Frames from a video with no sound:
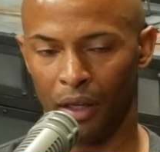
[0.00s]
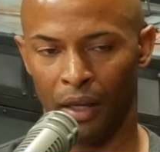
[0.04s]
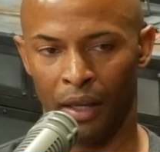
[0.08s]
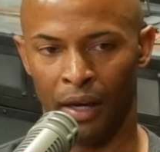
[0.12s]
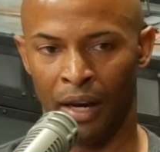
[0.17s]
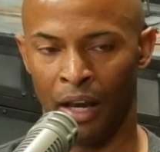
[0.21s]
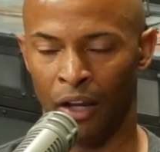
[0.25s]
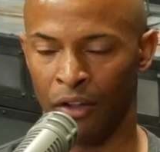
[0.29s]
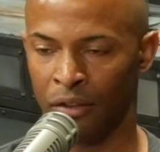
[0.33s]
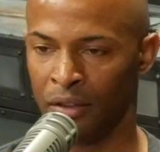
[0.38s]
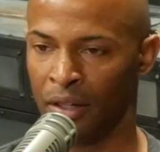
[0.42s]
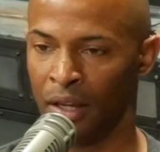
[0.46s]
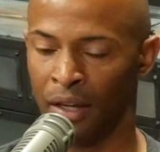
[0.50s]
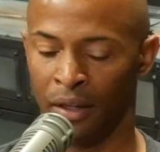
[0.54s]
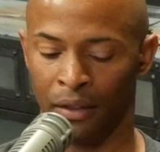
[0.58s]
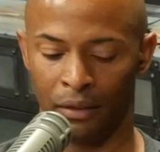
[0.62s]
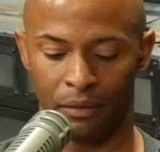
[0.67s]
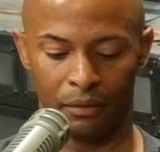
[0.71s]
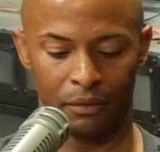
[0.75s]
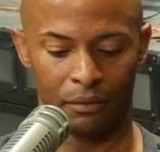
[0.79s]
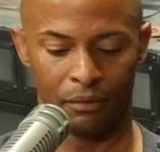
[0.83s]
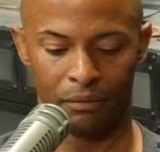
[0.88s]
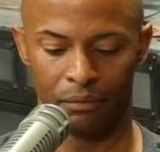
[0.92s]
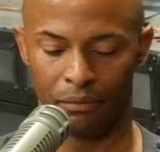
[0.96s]
And I was like,
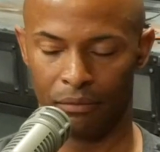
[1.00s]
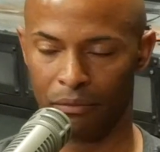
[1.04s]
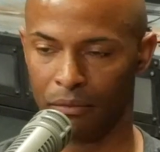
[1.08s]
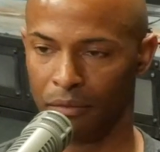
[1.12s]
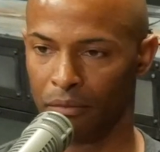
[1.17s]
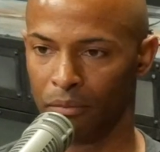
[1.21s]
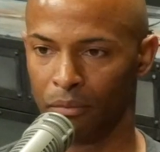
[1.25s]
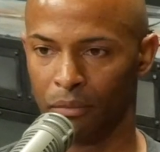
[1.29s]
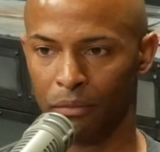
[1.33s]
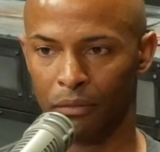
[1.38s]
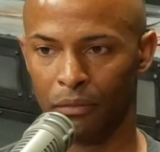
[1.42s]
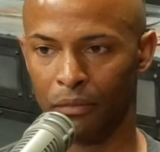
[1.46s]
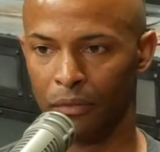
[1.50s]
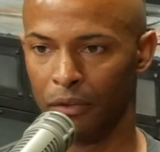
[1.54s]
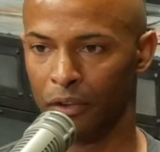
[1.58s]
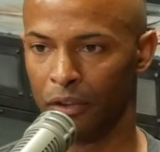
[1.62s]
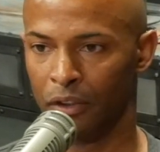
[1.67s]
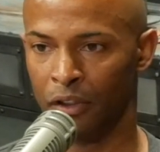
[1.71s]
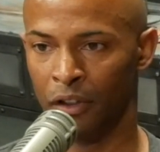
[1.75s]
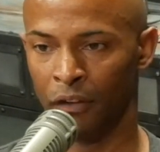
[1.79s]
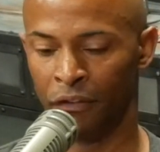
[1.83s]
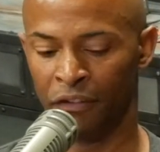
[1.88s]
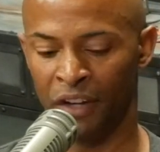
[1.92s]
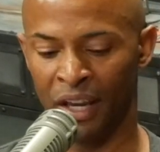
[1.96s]

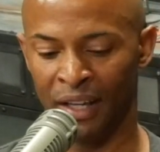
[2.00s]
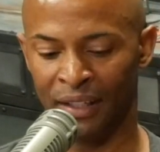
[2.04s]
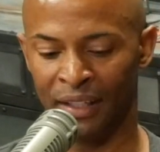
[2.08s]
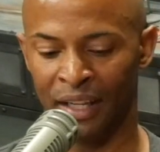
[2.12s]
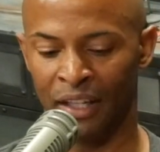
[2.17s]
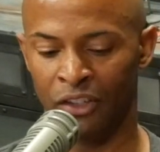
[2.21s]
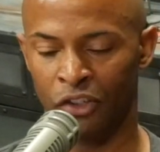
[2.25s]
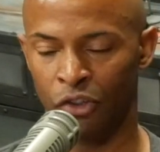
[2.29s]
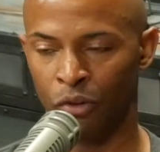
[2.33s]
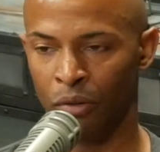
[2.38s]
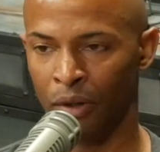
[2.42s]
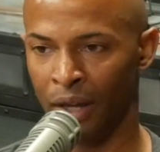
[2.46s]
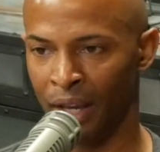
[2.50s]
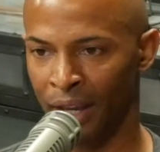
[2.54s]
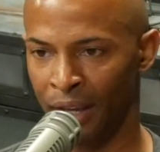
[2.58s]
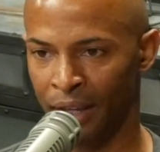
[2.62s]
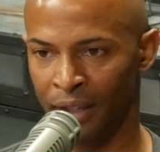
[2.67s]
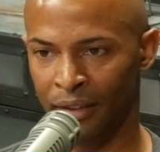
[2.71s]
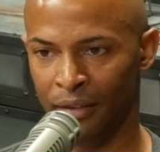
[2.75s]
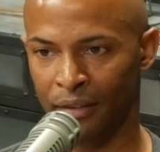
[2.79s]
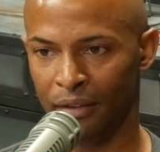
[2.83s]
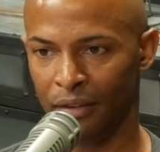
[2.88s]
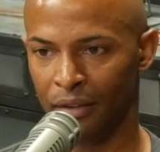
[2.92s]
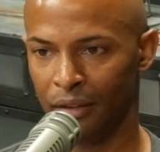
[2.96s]
the fact that you
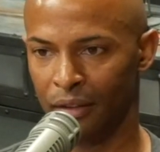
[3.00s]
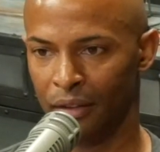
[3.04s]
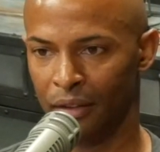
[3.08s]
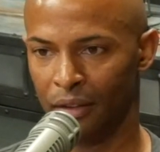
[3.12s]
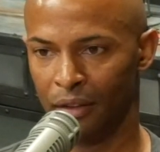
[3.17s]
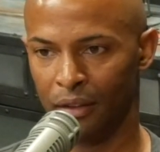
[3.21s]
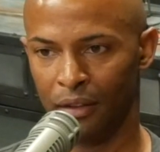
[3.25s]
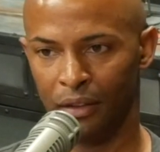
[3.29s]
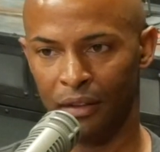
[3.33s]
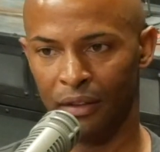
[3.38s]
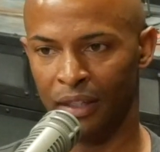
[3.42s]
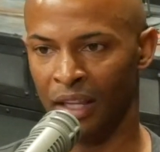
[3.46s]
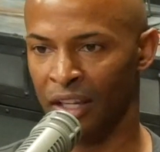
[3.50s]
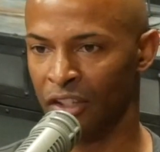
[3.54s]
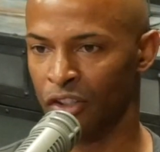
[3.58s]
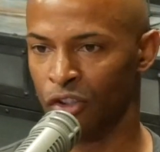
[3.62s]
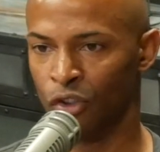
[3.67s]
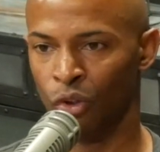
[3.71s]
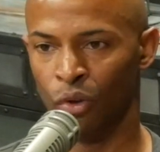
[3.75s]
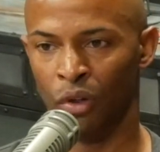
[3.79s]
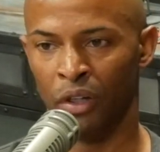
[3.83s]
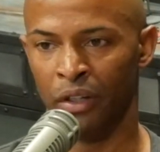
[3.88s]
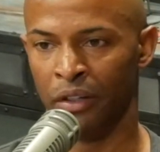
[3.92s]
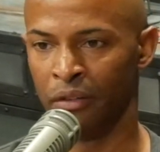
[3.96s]
asked, that's
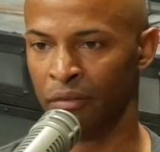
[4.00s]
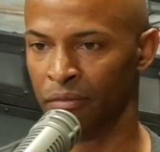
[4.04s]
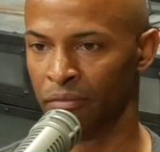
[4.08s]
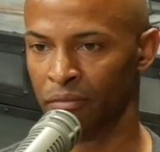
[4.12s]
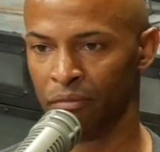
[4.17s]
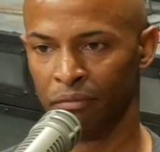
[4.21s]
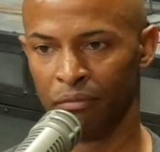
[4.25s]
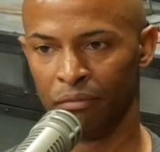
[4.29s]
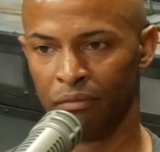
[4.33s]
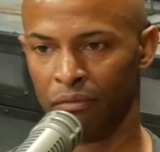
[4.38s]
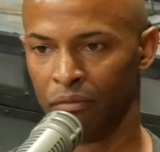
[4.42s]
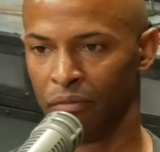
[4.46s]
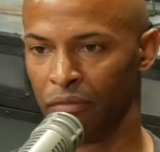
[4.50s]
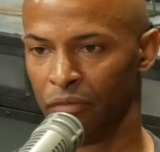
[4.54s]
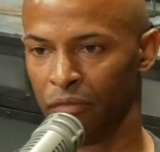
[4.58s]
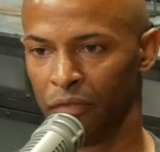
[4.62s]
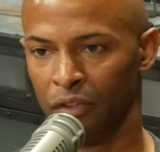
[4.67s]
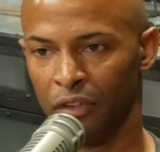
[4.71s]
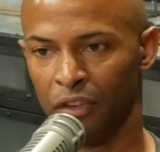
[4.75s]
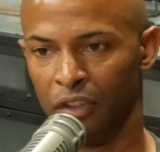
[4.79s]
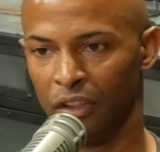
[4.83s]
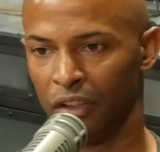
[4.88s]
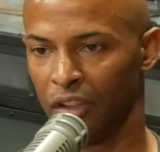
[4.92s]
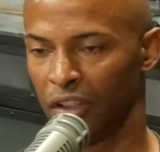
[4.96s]
doing
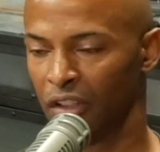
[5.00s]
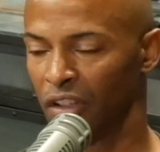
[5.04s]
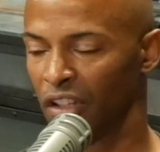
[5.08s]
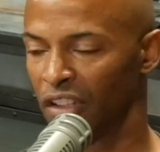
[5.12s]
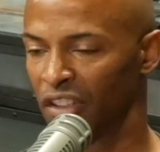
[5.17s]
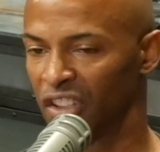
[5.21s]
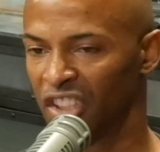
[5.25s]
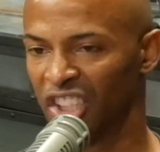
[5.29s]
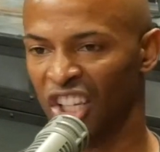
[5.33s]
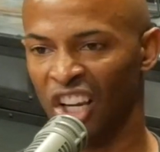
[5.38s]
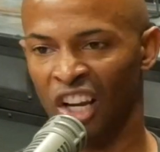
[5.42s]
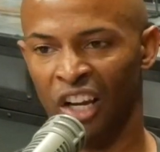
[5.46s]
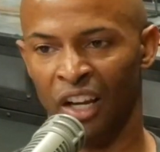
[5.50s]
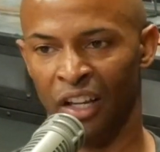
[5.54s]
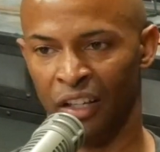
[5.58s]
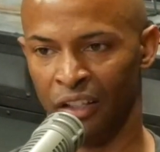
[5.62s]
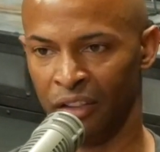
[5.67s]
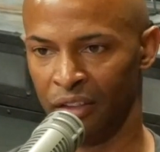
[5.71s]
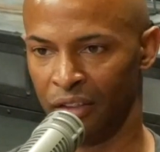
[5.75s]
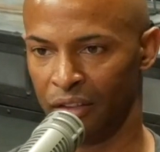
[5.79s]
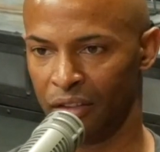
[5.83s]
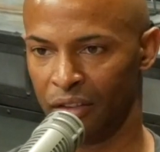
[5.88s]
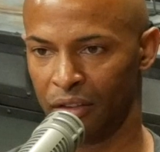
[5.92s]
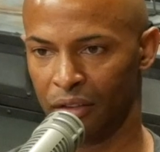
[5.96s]

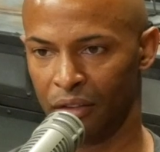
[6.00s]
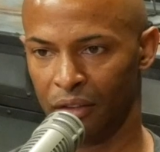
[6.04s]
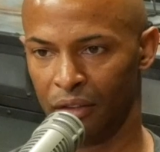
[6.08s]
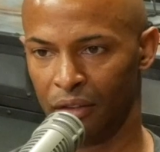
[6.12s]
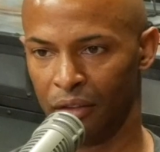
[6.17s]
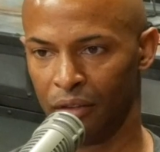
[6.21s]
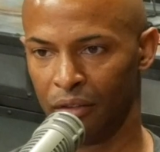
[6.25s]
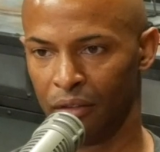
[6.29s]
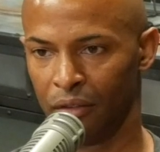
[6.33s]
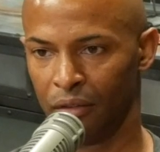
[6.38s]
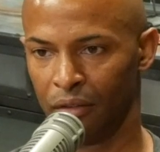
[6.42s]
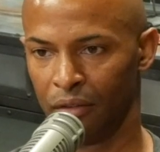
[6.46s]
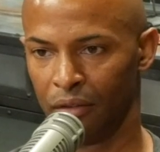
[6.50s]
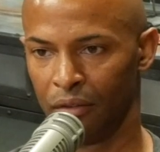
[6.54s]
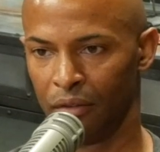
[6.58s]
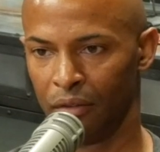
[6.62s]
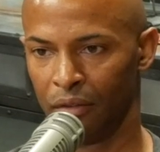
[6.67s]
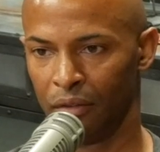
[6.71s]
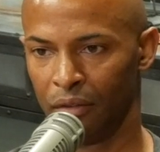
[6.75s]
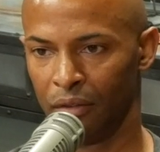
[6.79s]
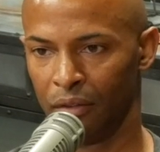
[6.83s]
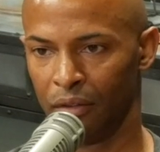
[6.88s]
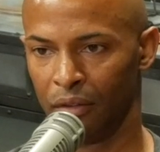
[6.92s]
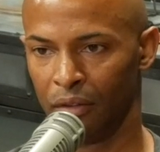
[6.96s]
tons.
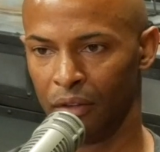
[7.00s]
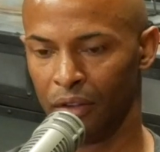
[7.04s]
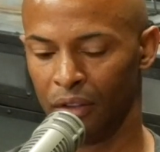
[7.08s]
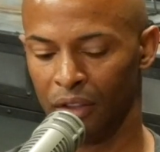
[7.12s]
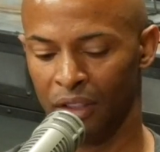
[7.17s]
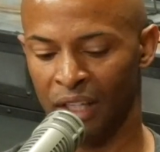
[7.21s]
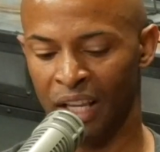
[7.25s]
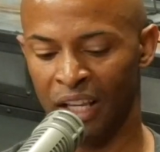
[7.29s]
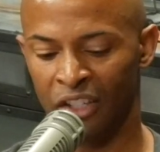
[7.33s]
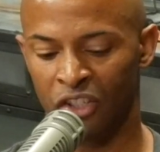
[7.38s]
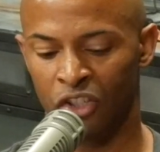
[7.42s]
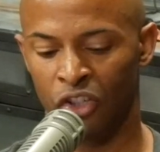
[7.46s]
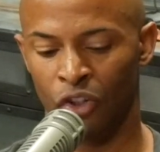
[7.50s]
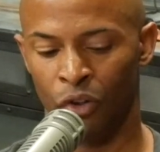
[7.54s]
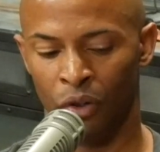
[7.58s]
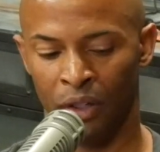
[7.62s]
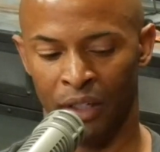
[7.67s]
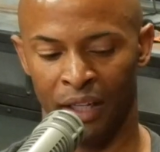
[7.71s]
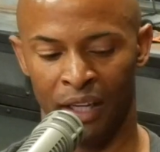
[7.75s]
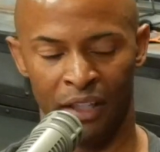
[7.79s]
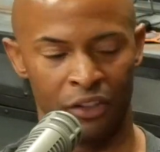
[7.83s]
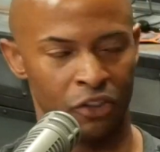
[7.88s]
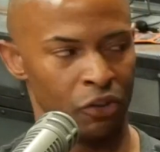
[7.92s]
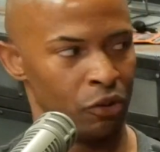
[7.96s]
That's showing
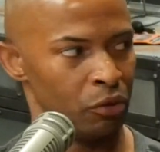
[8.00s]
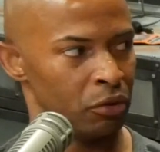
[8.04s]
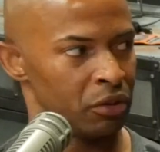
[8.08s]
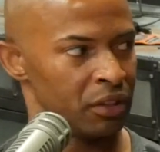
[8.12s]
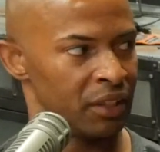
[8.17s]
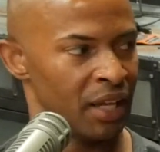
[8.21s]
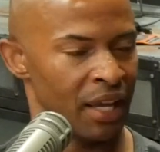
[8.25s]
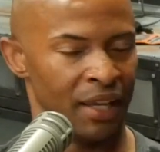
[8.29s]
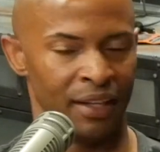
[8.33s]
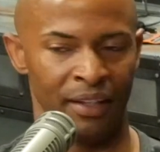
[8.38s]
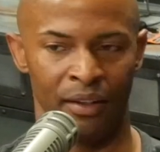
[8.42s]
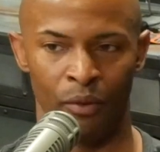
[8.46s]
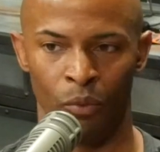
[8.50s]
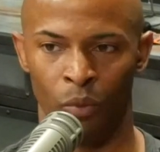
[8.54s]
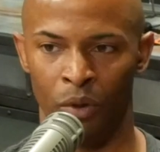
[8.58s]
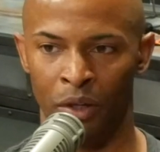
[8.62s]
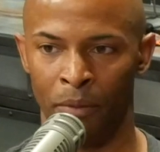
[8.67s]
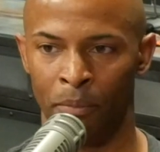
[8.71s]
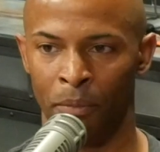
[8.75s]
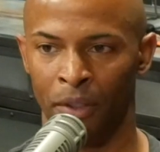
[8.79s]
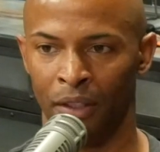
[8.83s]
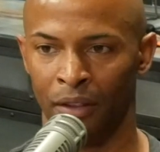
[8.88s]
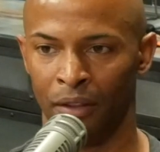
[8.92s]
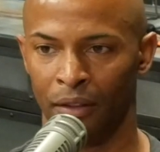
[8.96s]
that you standing with
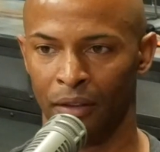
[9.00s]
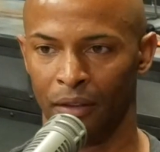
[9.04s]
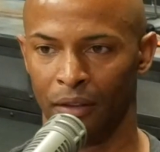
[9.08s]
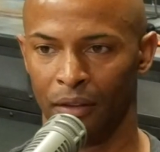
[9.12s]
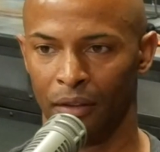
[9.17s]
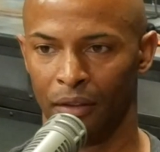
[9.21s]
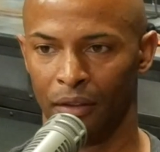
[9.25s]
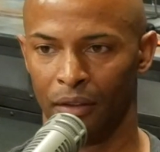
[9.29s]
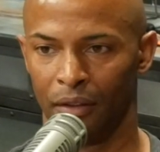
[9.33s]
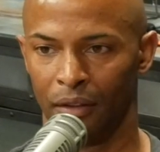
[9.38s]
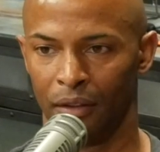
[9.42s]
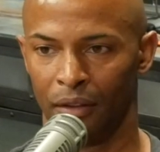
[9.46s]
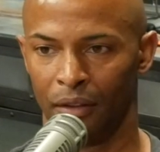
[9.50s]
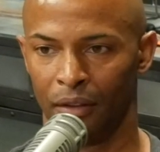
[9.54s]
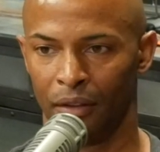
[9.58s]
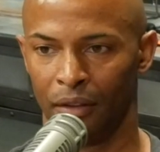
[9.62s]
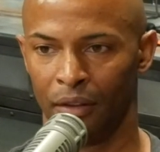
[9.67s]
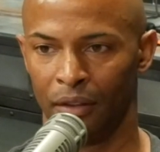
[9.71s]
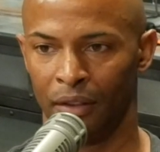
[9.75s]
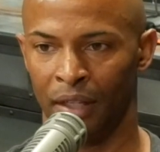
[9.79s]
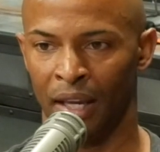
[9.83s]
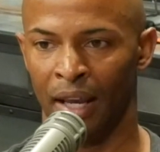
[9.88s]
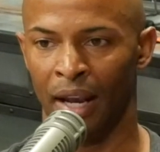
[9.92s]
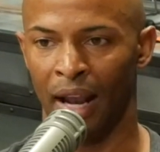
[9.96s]
me,
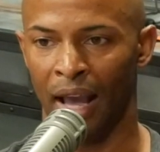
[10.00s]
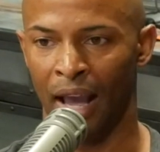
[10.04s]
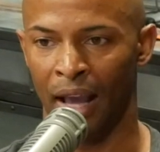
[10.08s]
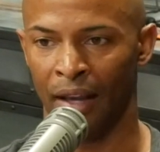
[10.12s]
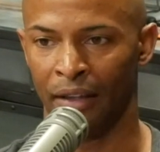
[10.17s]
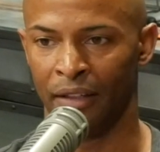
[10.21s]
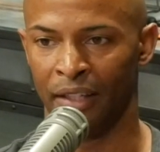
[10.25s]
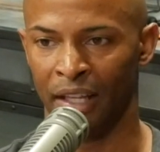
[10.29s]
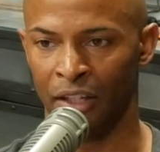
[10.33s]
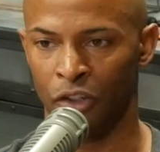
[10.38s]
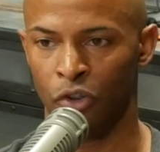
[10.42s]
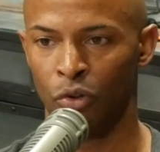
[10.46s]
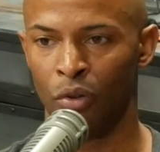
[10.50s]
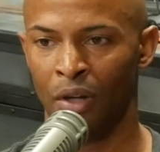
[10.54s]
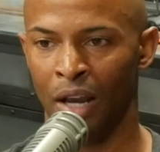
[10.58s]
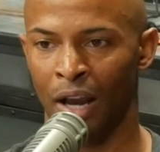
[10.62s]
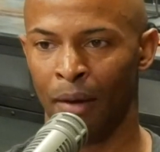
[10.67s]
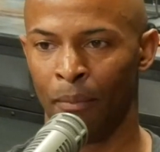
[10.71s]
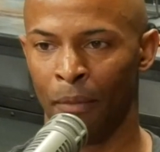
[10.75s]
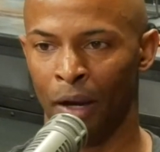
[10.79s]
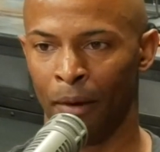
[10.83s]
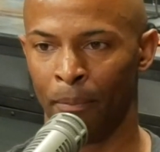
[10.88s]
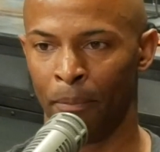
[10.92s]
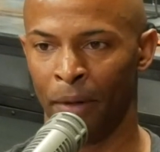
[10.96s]
that you got
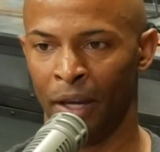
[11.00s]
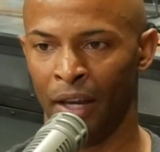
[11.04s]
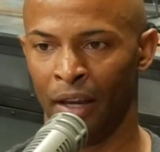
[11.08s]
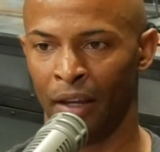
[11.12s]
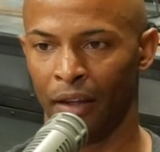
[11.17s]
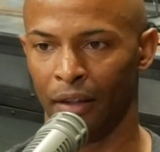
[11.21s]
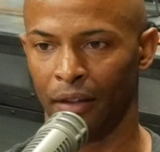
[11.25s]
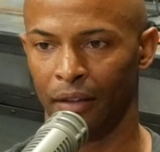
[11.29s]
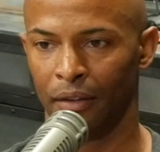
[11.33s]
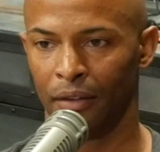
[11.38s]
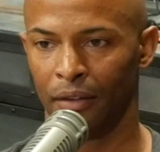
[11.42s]
my back.